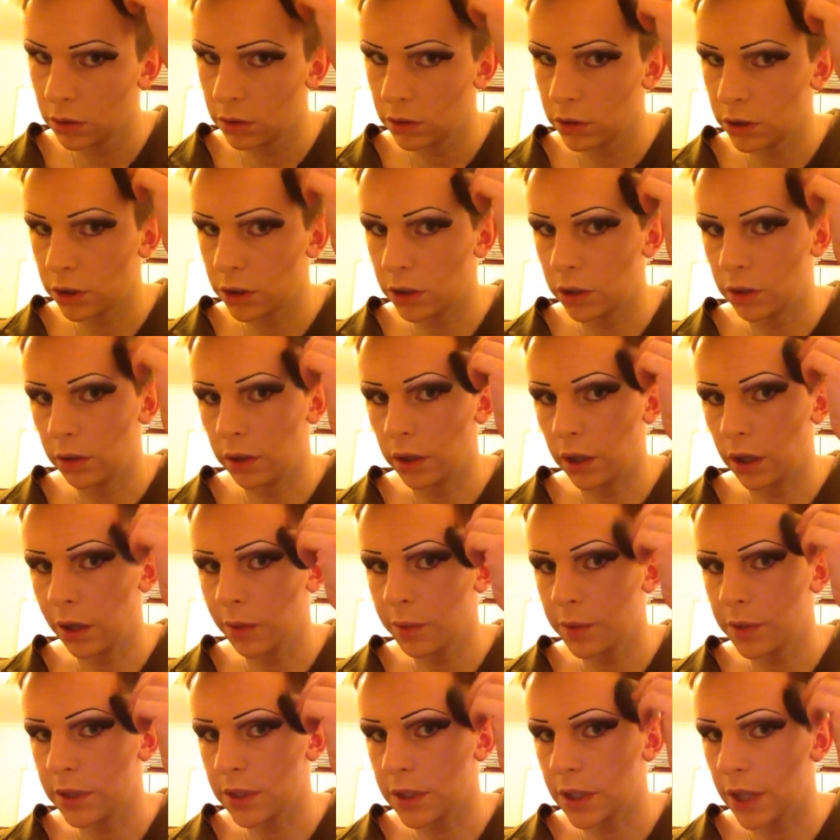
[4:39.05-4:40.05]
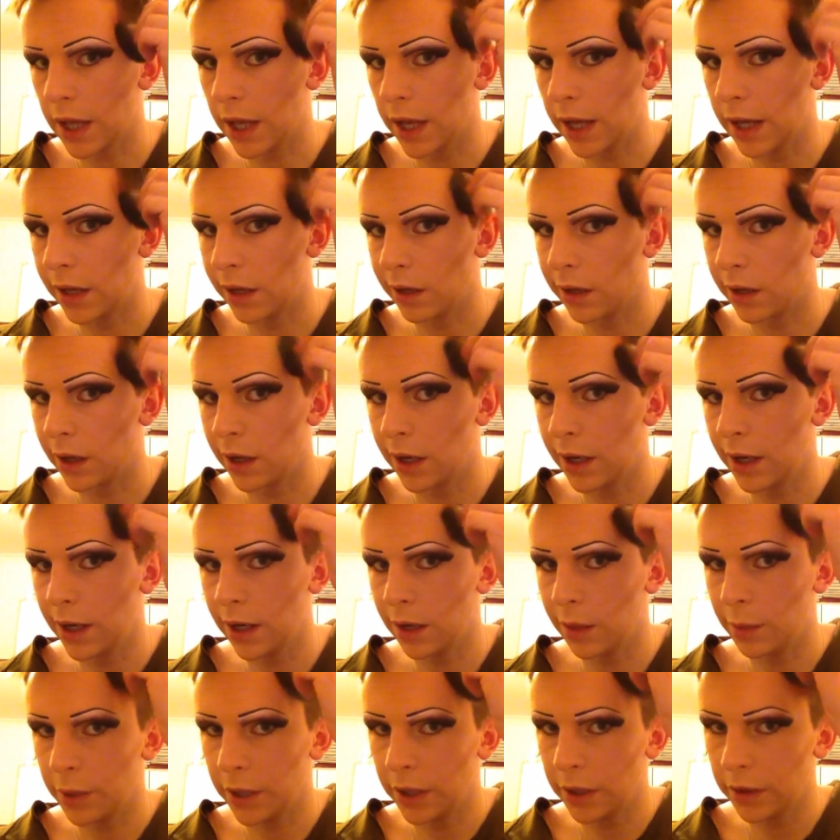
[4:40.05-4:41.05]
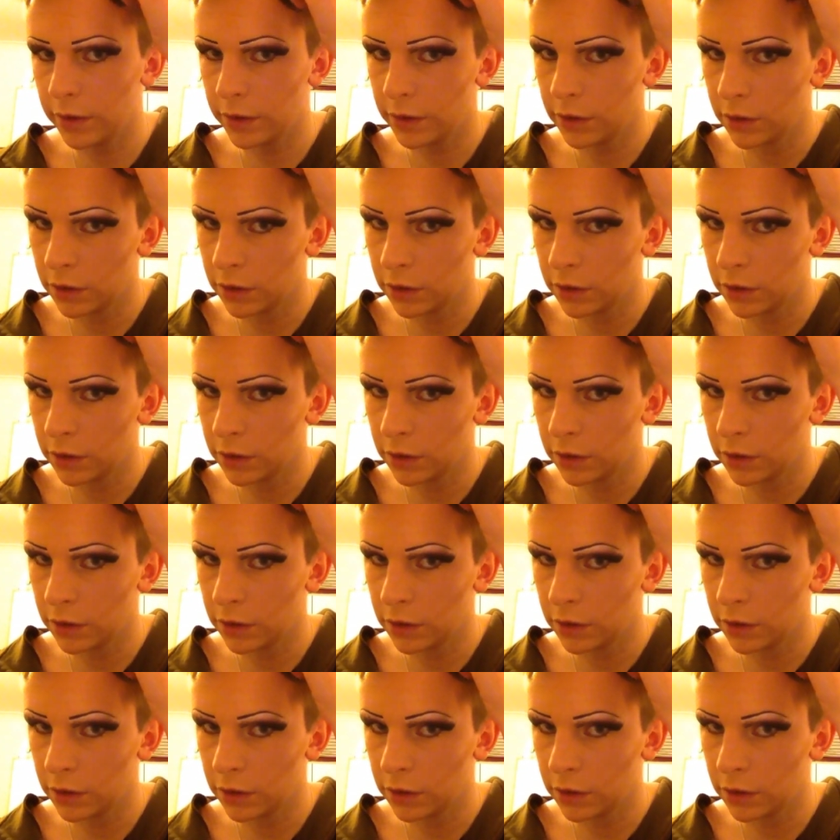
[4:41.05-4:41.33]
just doing it up into the hairline a little bit.